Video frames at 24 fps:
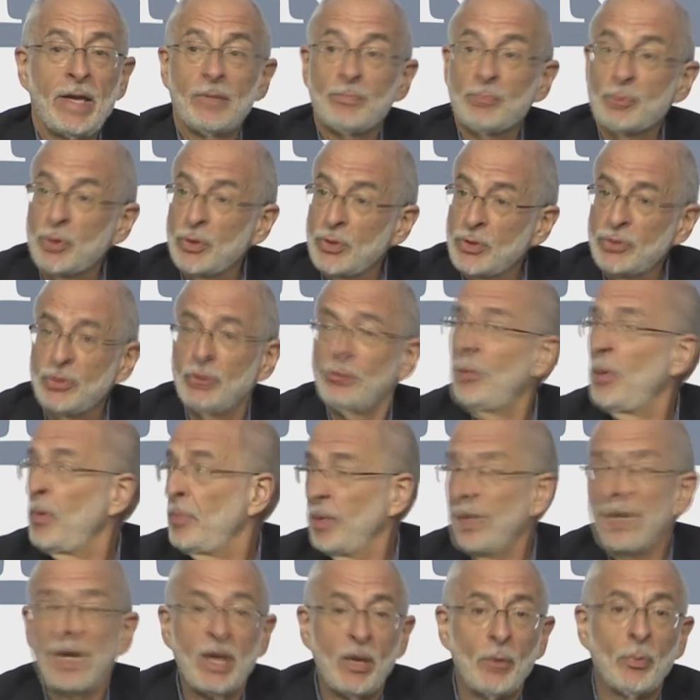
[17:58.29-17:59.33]

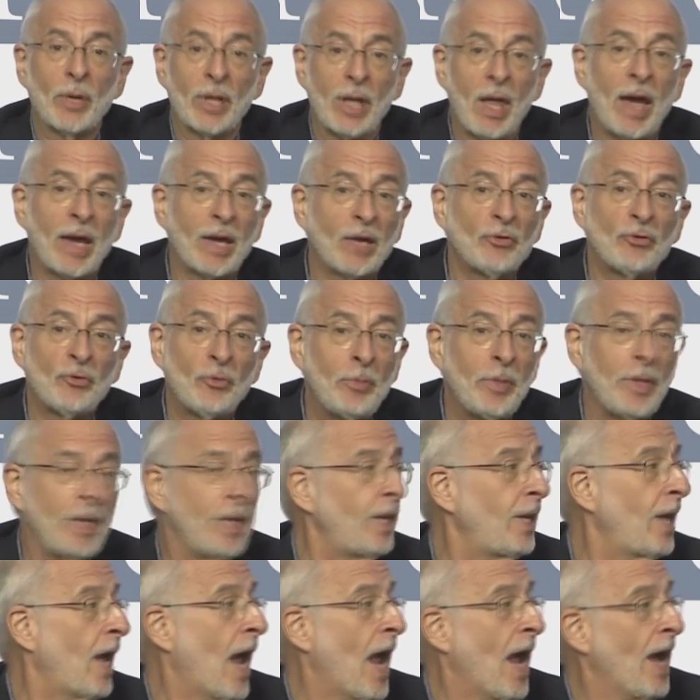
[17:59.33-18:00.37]
Presumably he would like it to
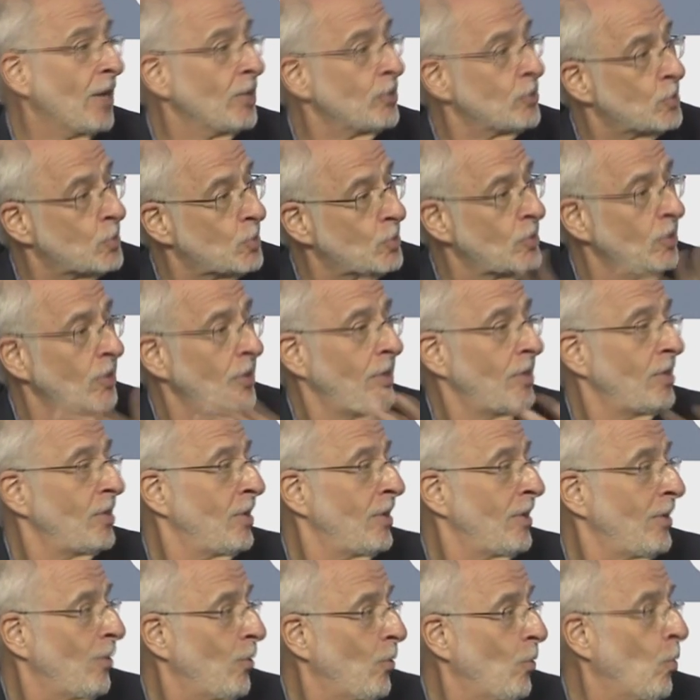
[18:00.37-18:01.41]
be as
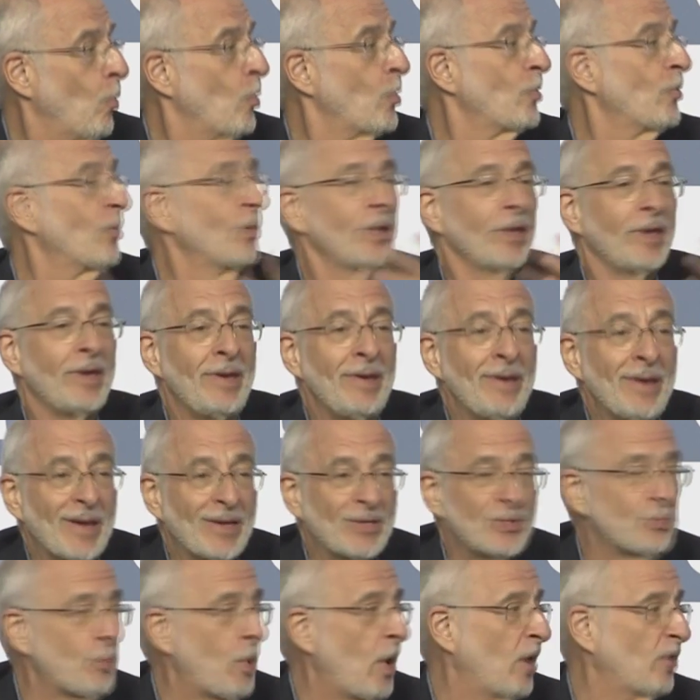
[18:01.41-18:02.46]
orderly
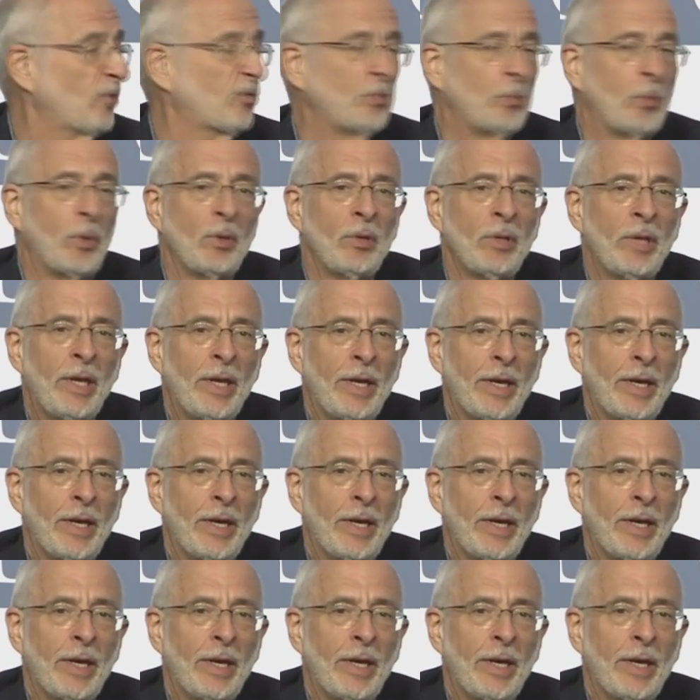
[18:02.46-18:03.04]
as possible.